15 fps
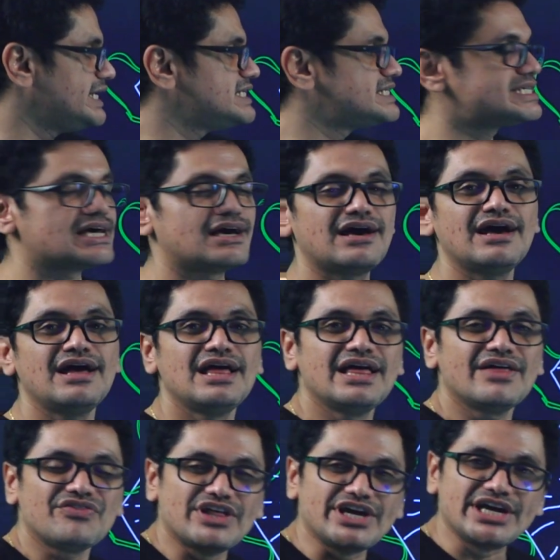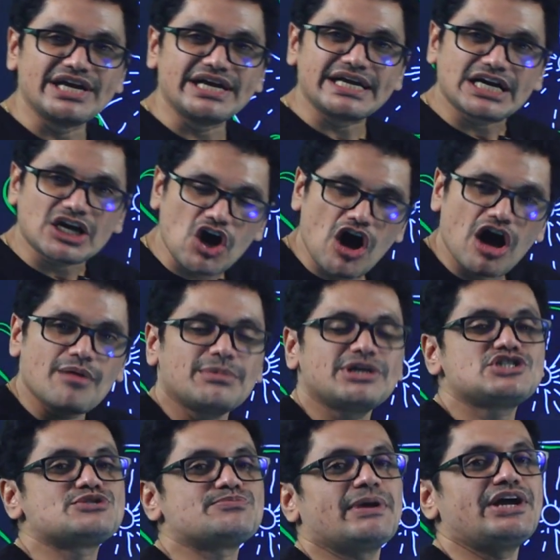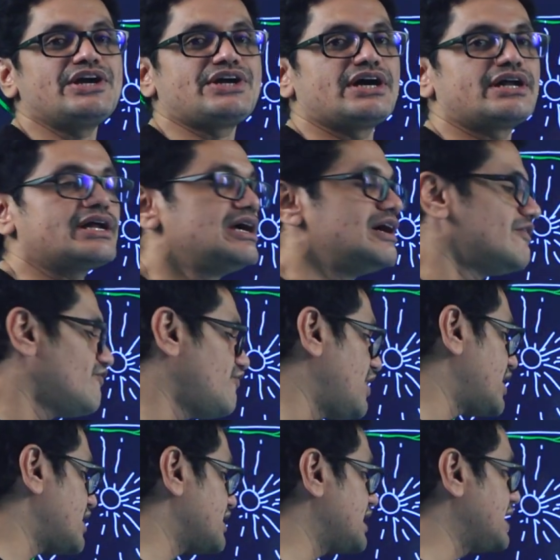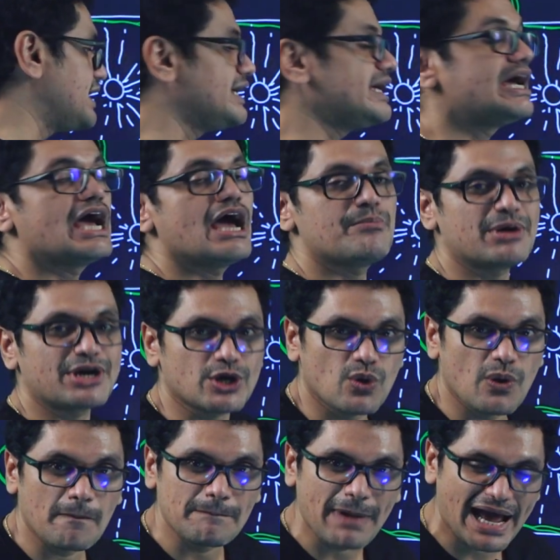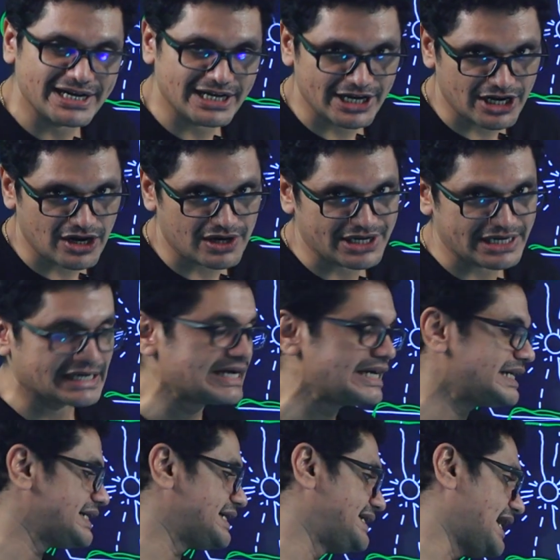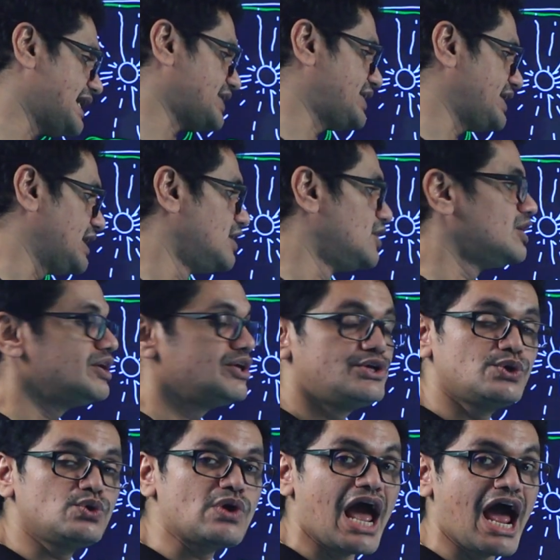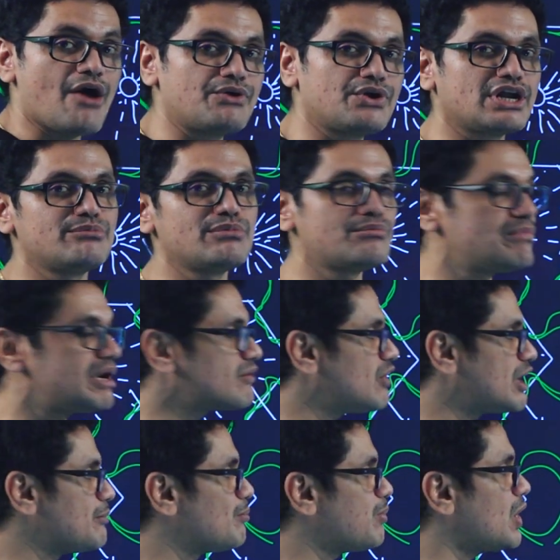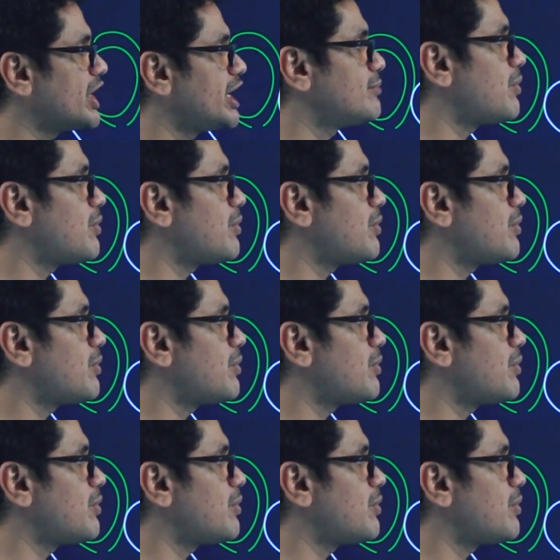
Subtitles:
is the common sphincter for the hepatopancreatic duct. You have to remember one important